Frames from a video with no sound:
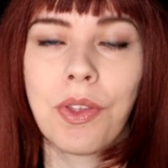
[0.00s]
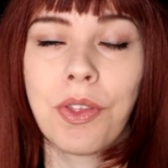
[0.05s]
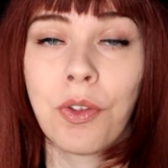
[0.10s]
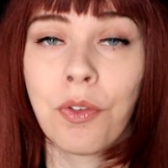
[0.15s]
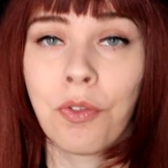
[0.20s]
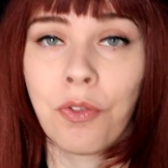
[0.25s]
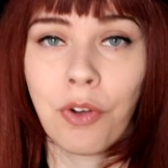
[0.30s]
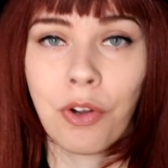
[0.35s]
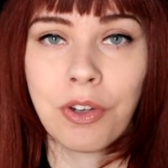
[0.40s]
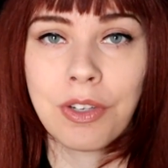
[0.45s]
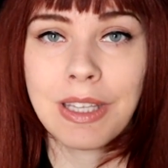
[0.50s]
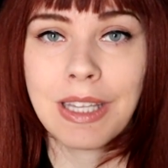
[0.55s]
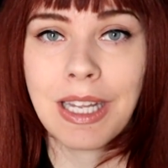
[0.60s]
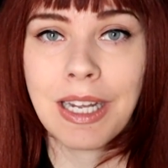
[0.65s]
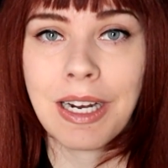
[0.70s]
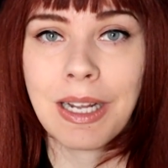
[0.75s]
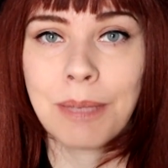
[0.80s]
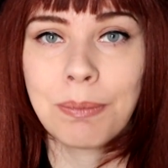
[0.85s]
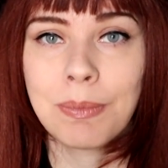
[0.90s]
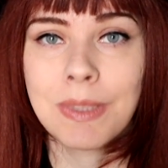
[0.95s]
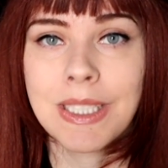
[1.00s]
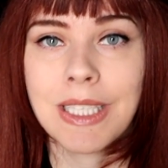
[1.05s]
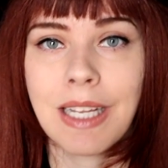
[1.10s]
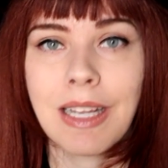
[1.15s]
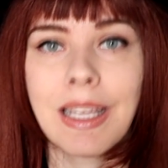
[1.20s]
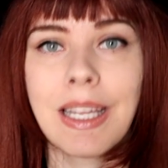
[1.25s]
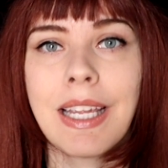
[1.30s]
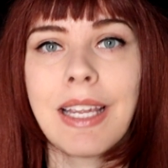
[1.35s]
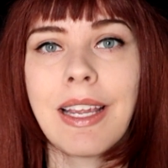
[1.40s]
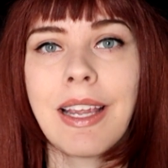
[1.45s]
the font that I'm
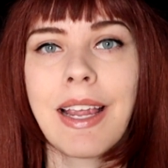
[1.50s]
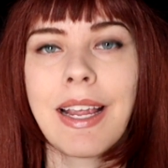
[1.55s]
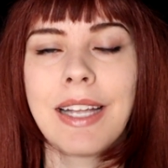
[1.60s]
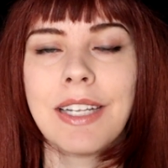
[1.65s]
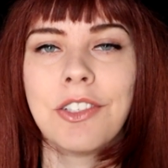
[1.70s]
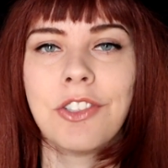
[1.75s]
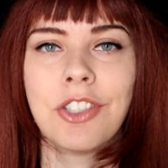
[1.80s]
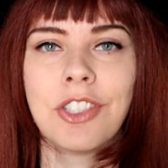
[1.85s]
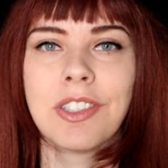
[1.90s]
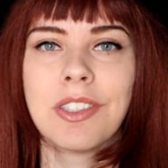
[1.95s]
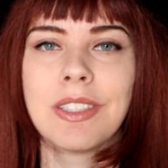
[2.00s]
selling, it